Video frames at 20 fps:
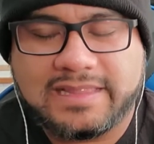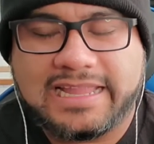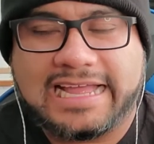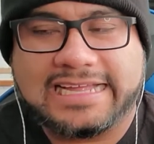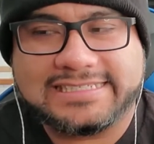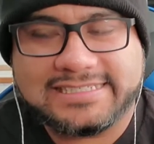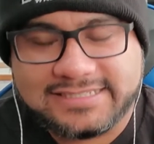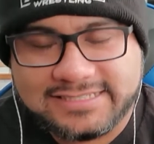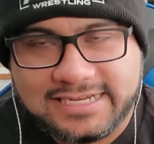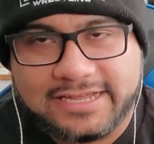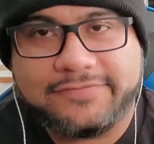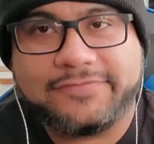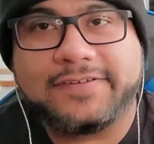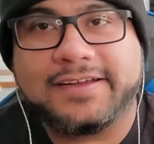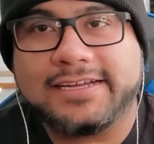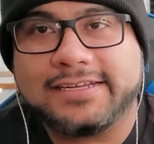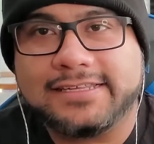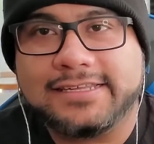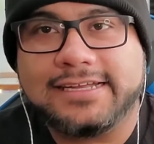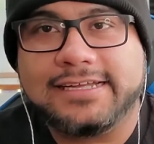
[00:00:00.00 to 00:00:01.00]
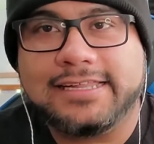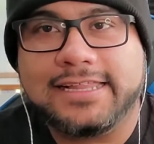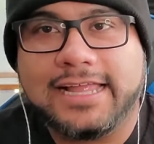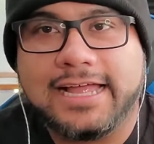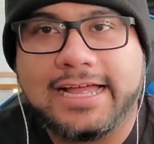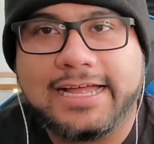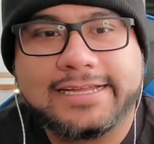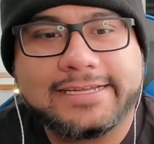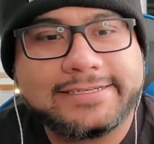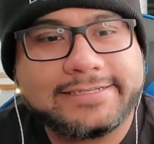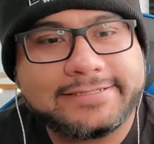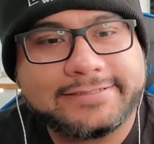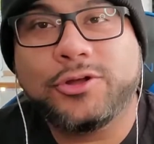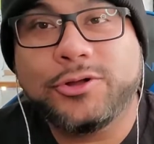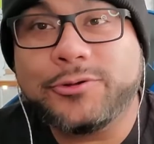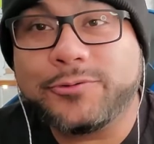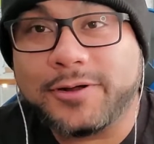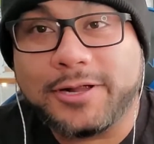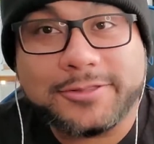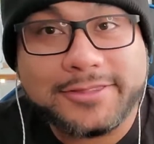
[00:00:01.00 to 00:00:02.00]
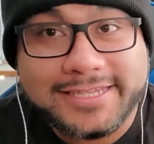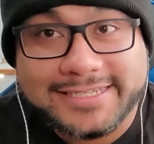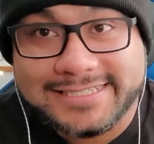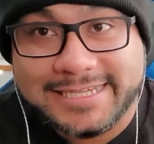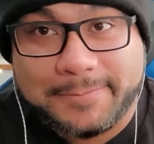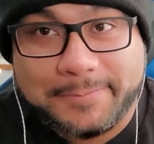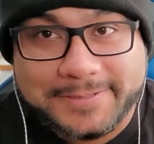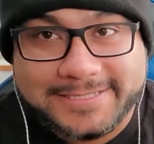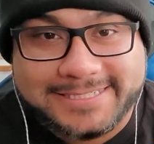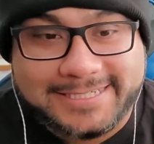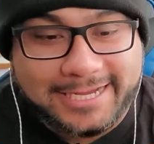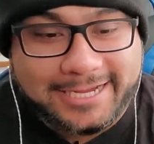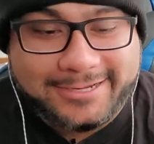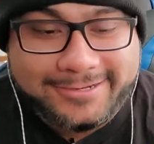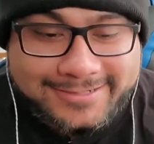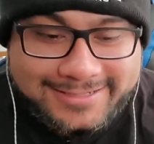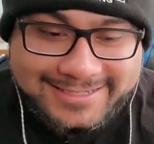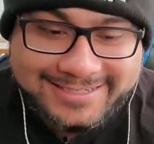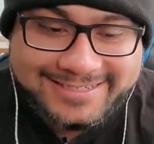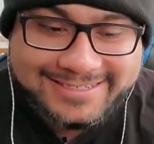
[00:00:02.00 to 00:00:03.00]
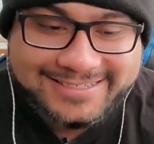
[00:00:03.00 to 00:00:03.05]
That's definitely a line. Who wrote this episode?